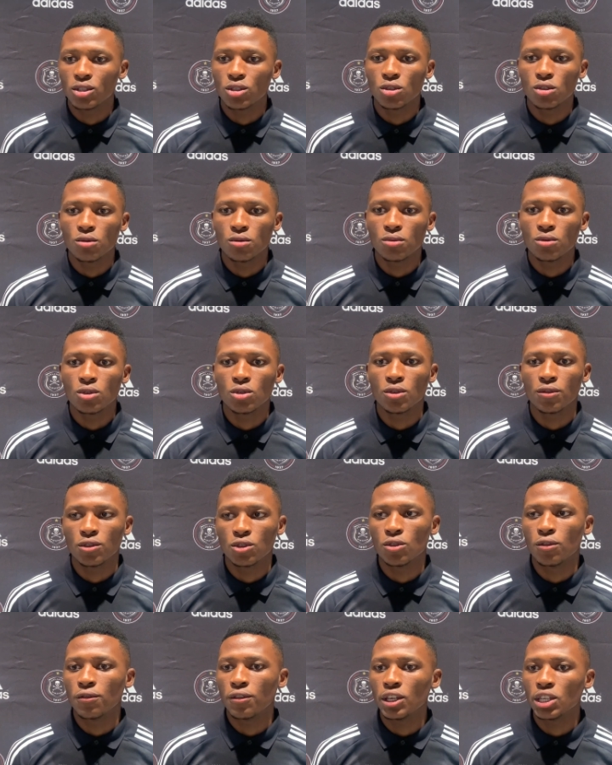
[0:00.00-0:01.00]
to
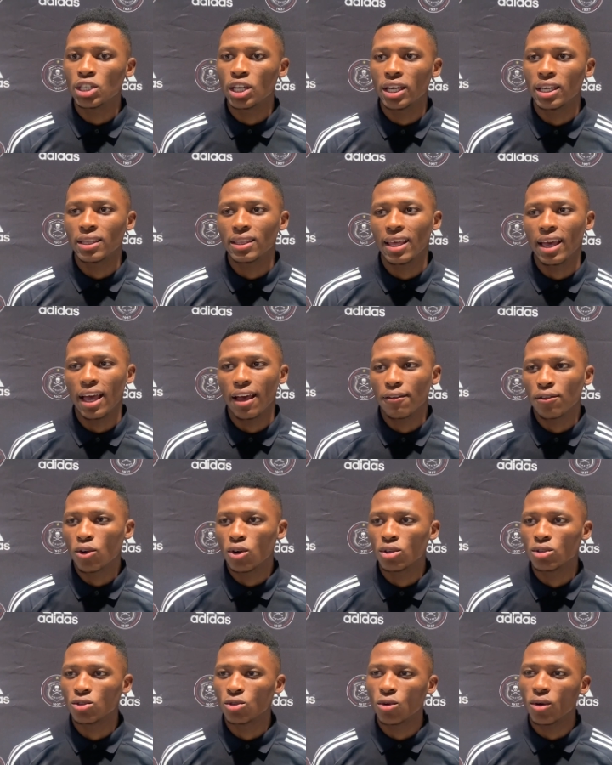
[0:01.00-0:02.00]
feature in the
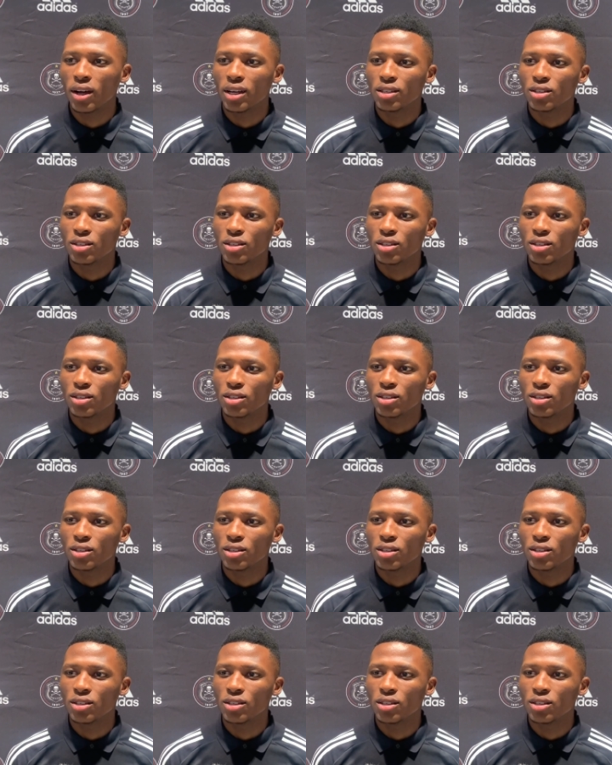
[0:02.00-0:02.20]
AFCON squad,